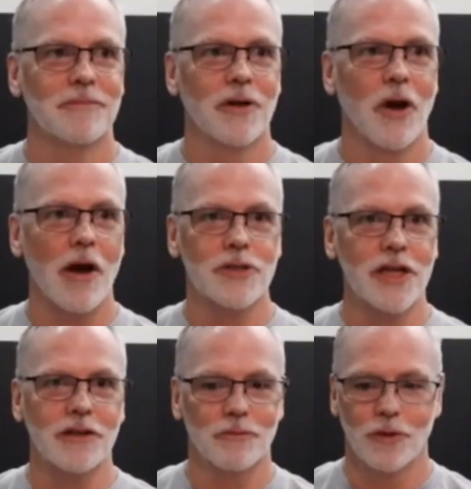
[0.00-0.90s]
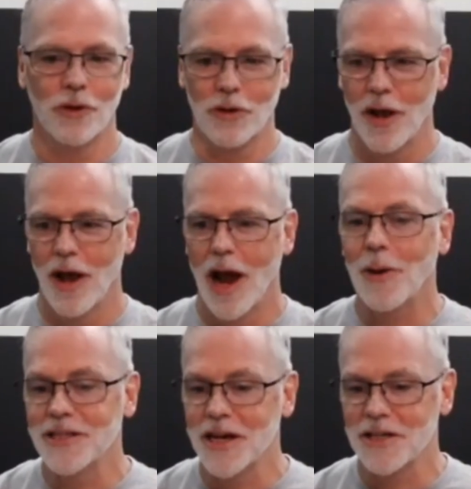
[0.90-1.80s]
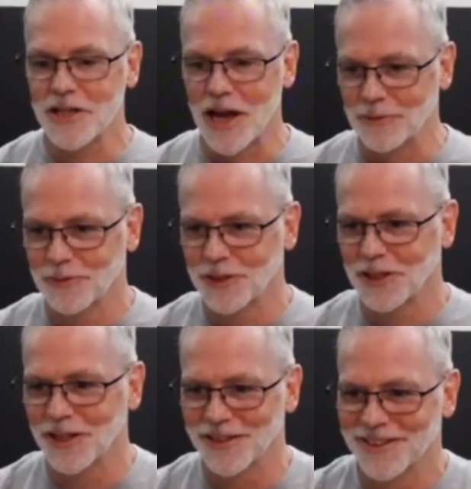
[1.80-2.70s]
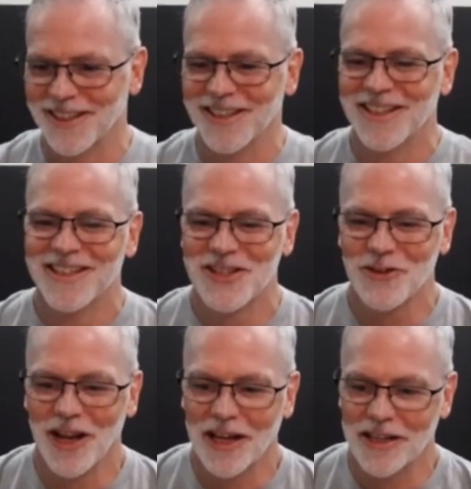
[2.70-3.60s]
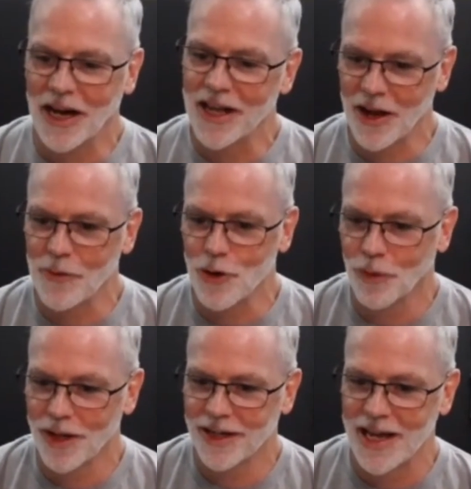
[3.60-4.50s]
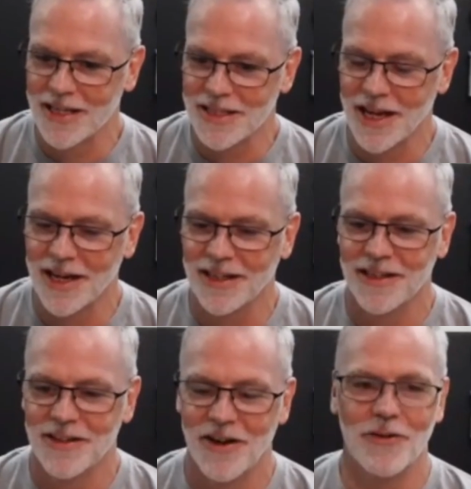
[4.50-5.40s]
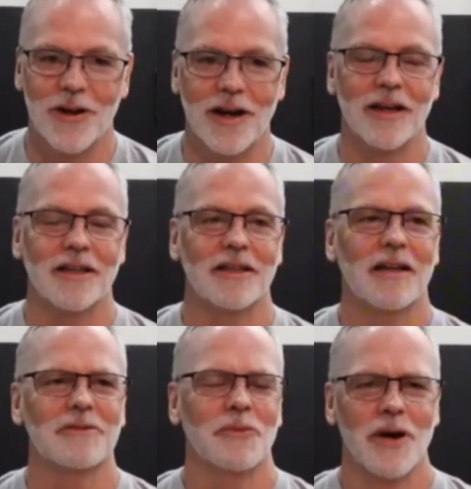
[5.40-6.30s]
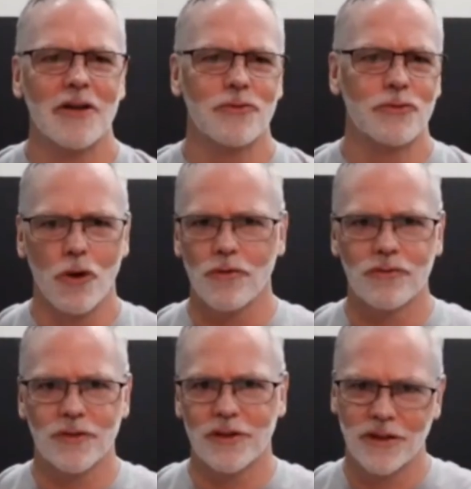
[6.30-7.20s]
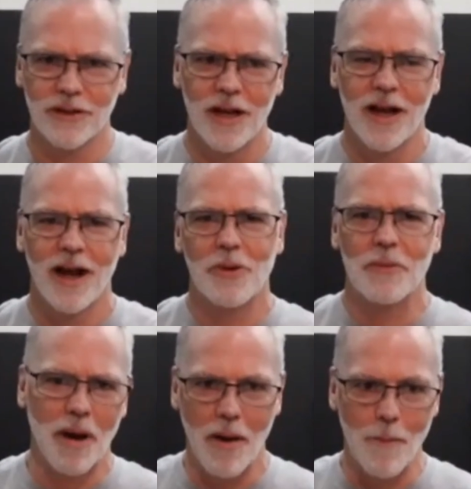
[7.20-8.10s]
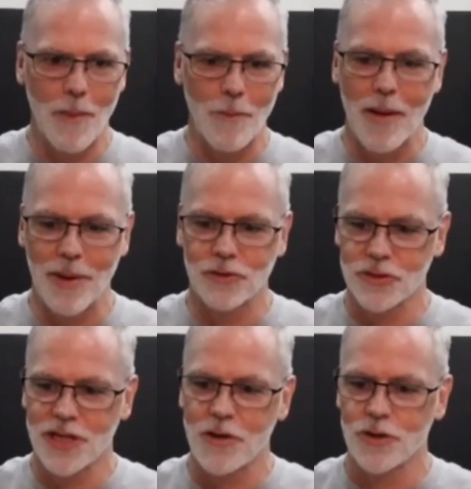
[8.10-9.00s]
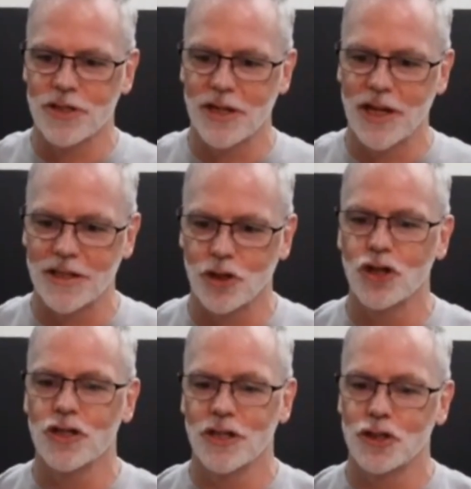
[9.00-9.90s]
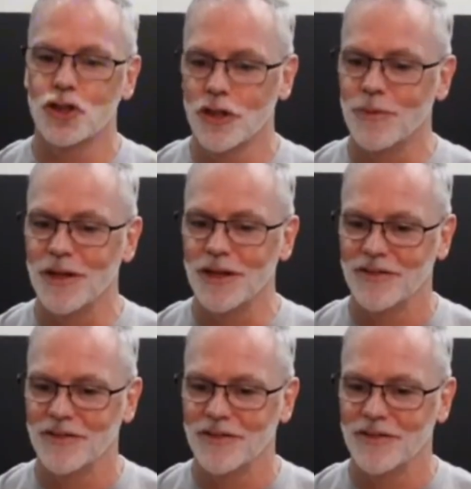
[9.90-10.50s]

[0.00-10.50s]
I'll take a. I play tennis now. So like I went and played last night, and when I drove, my mental state wasn't as good as it should have been,